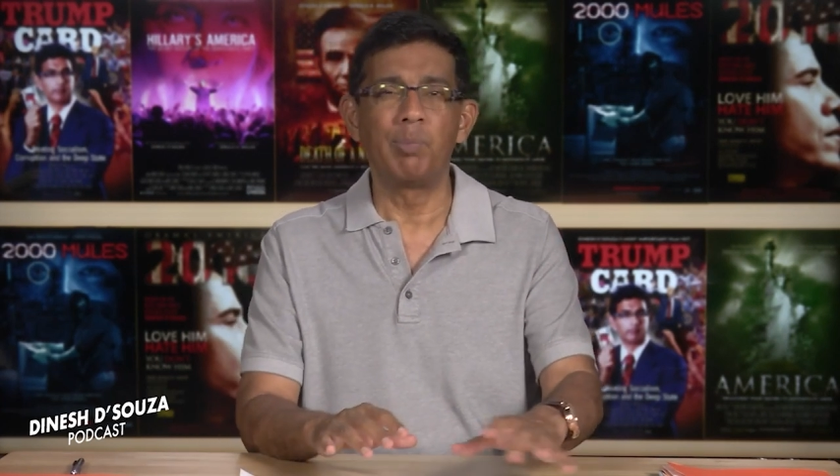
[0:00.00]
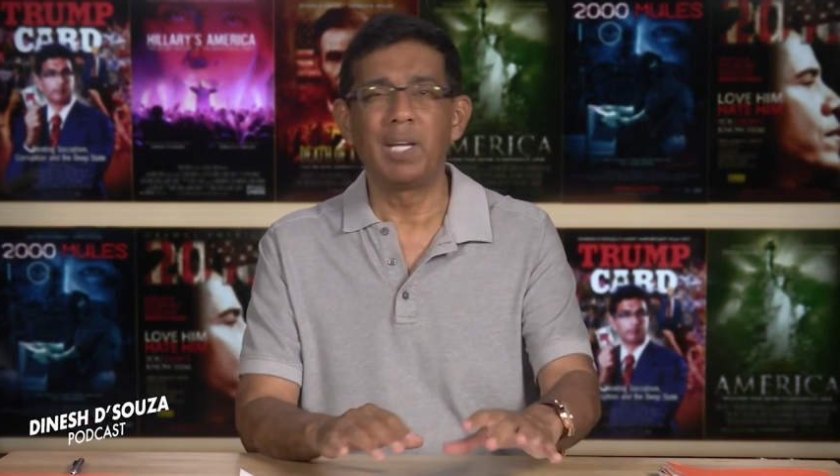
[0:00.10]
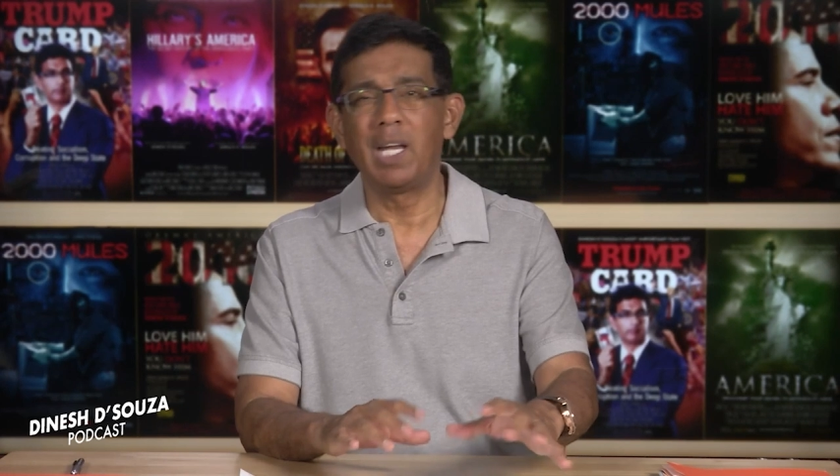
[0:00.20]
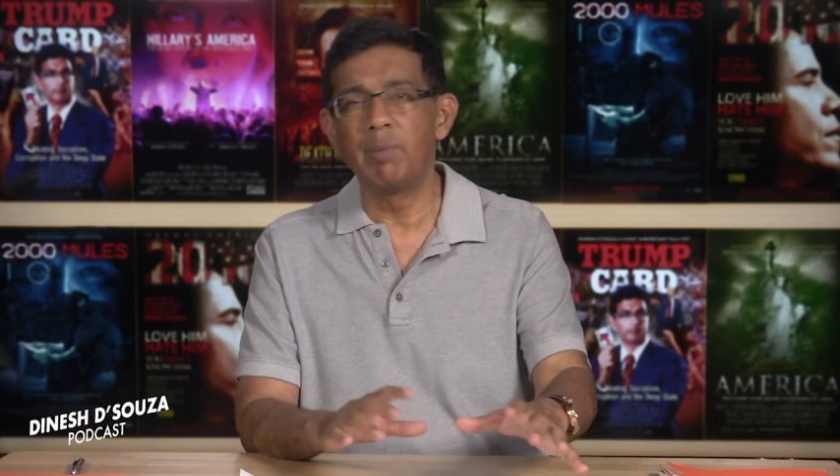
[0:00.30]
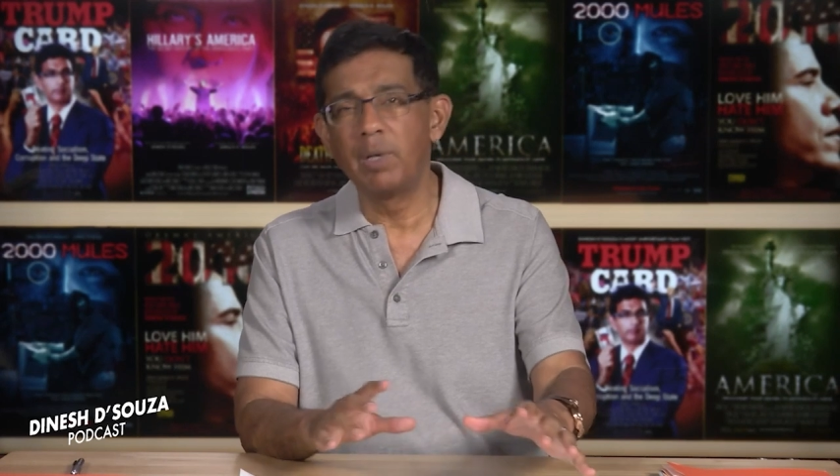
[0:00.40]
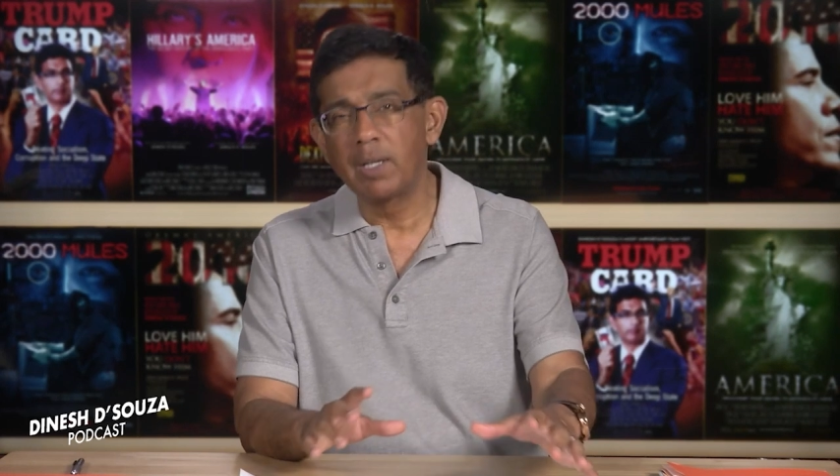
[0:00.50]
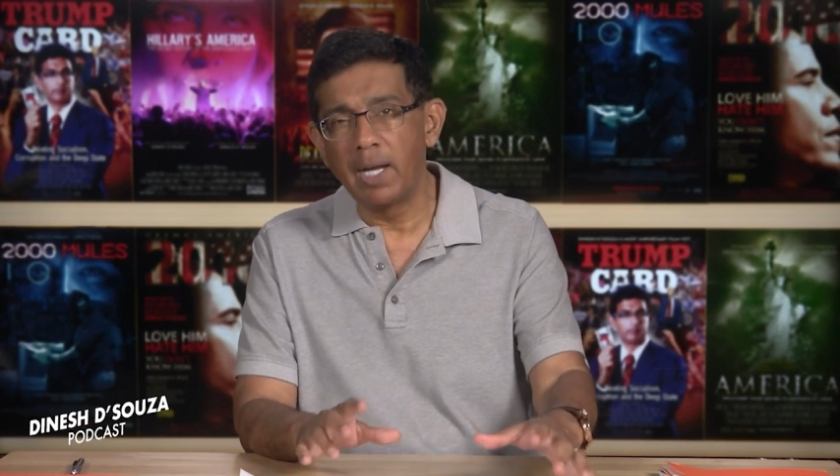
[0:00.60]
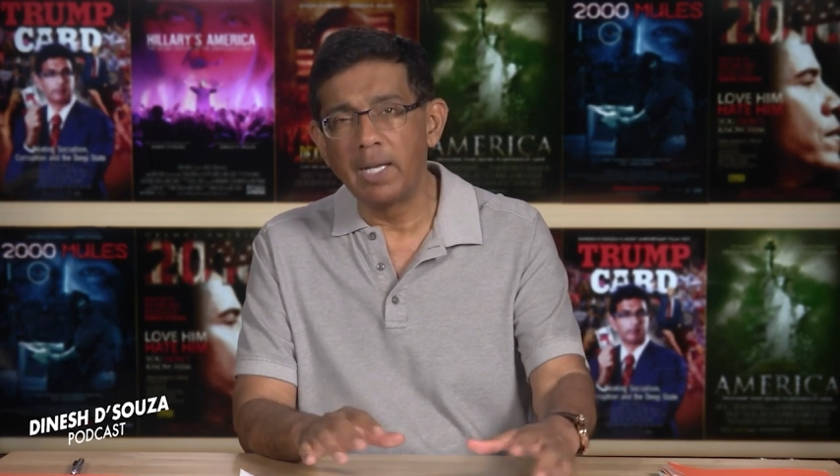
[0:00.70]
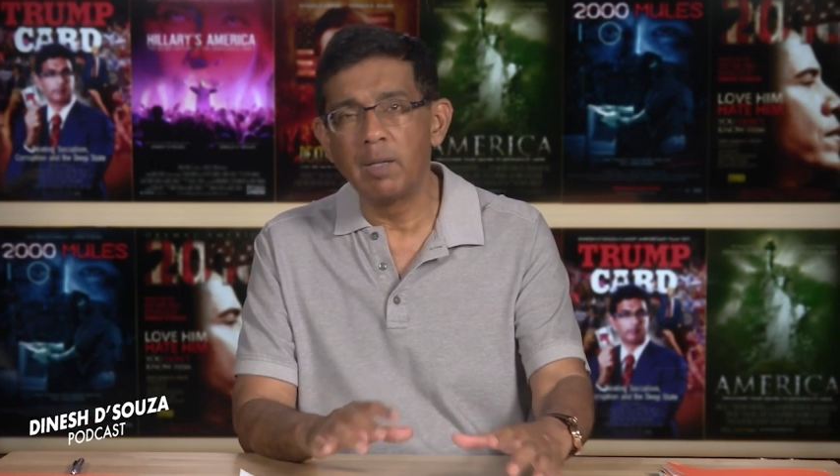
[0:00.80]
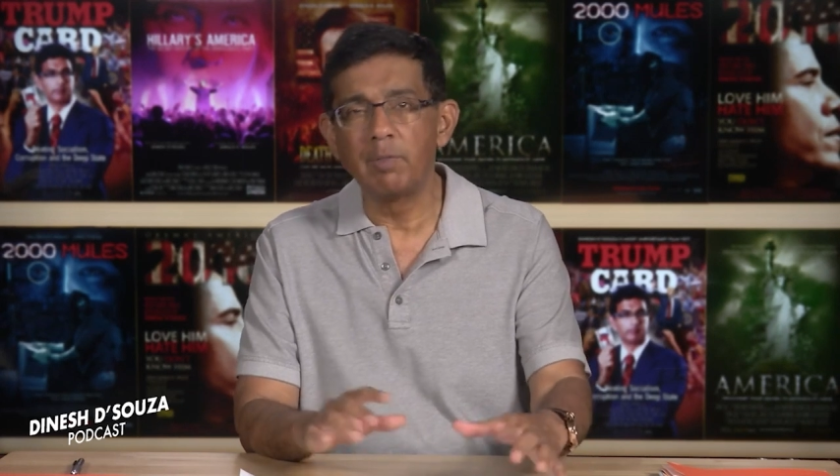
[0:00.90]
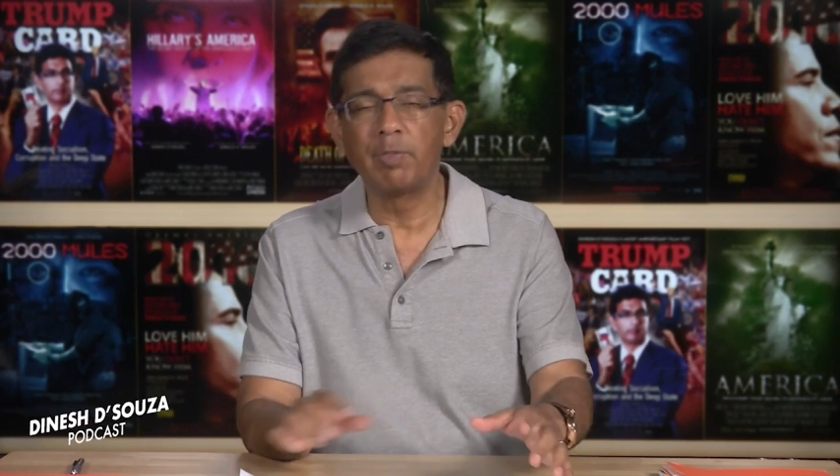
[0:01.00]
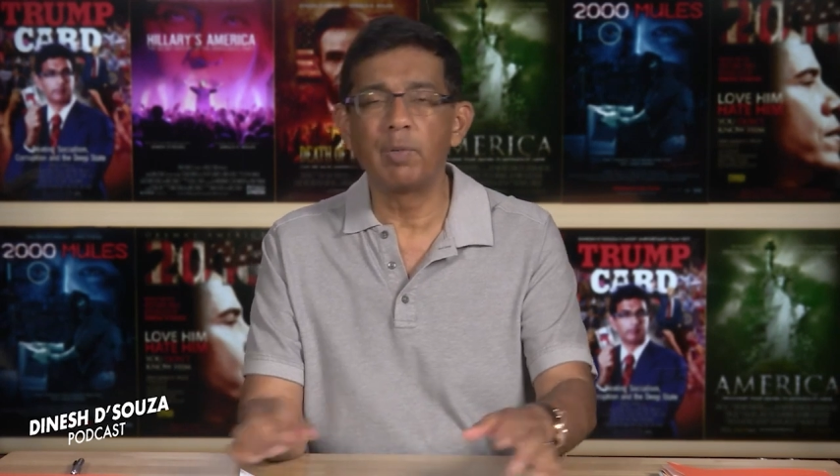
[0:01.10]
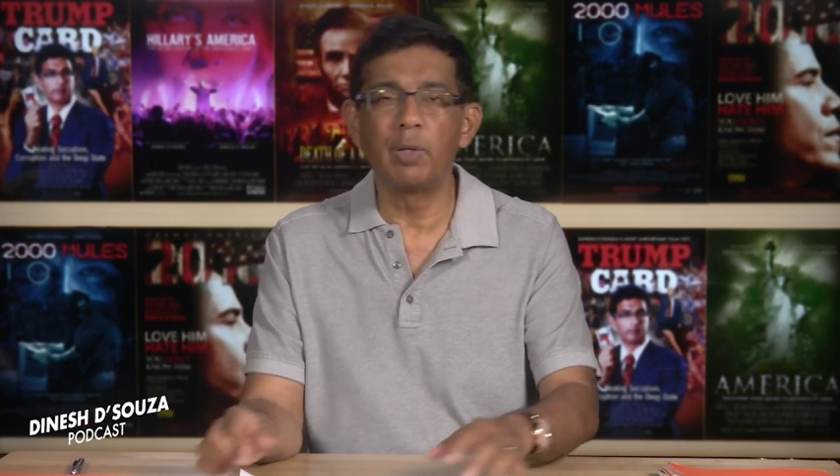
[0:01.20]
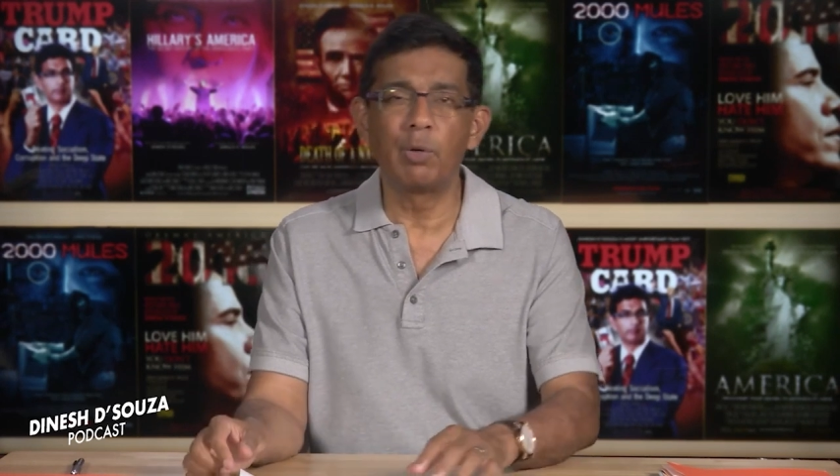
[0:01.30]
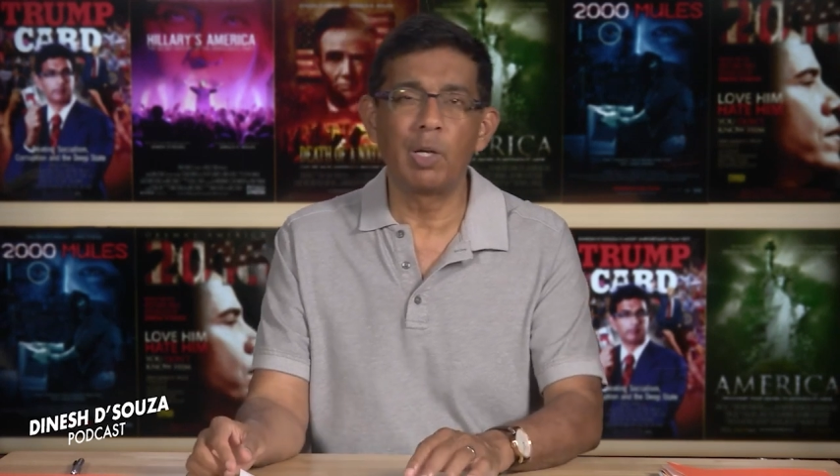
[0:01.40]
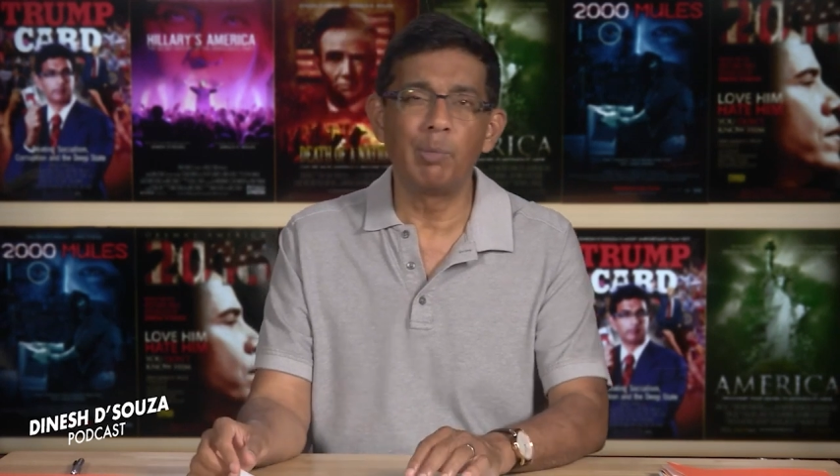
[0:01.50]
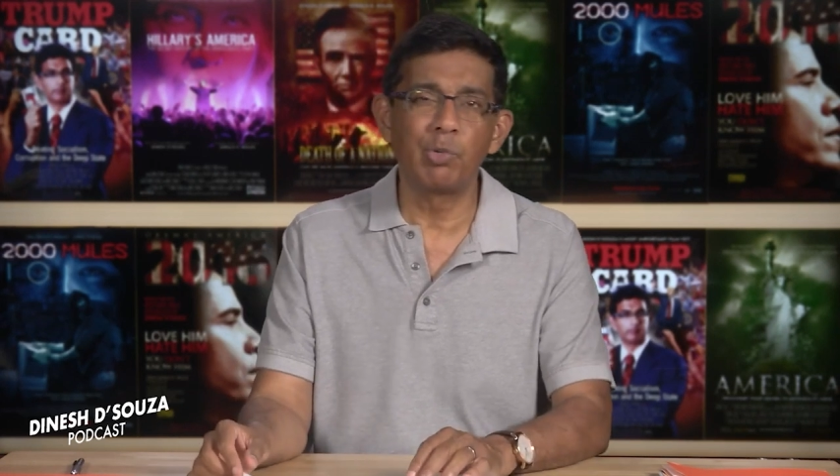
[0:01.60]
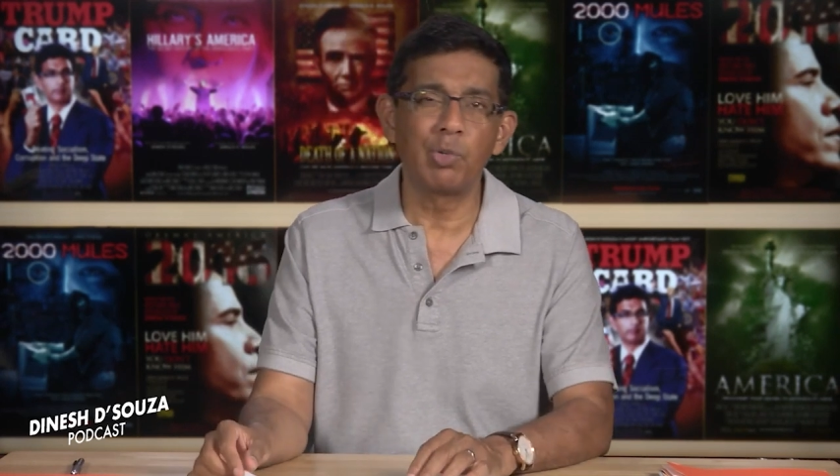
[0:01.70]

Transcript: It became a kind of, you could almost